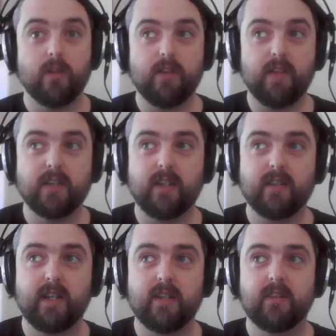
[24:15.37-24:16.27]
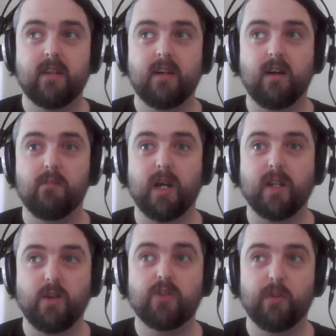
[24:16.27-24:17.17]
of the things I did on my
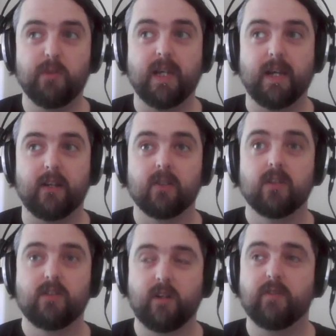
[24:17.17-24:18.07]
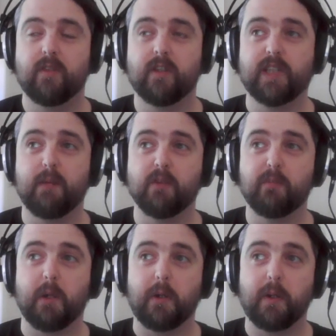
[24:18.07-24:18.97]
YouTube channel, sorry for the shameless
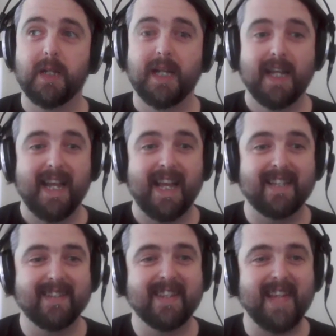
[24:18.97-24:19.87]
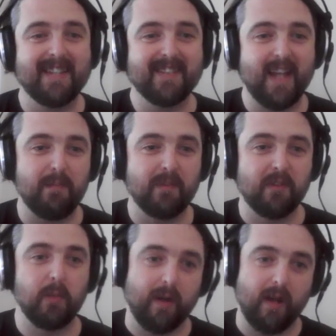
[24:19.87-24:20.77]
plug, is that there's an
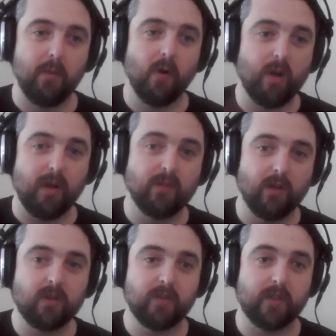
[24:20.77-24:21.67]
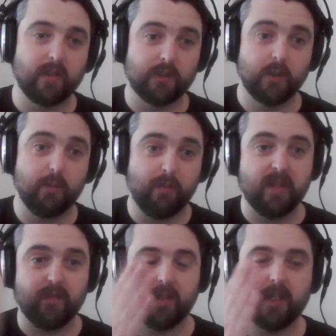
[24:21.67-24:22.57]
episode where I walk around Oxford and show the
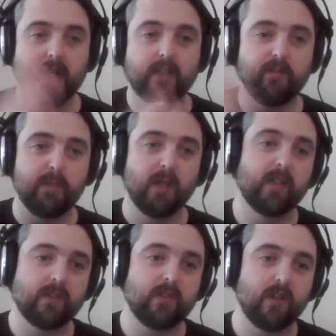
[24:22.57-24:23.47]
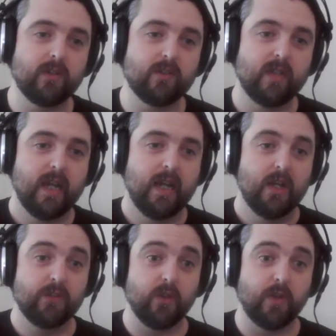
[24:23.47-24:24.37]
different kinds of building stones.
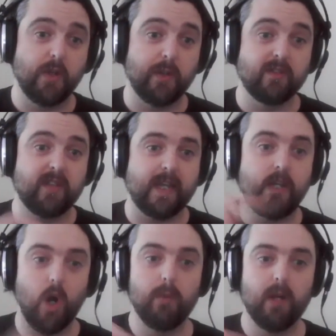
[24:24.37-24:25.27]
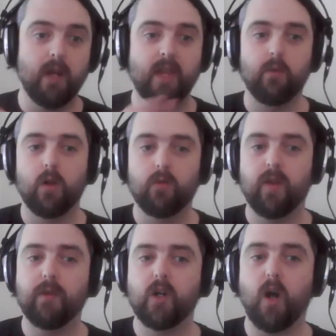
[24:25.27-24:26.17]
So you can see and they're all
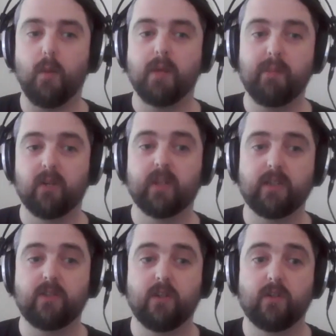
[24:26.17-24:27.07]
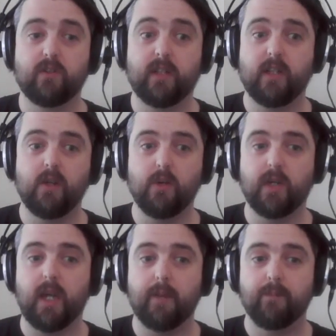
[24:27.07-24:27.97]
very common building stones in the
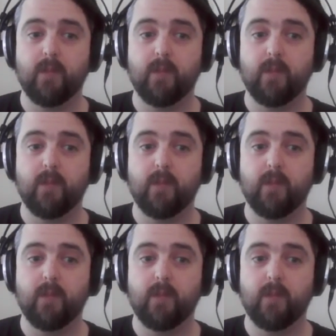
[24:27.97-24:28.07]
UK,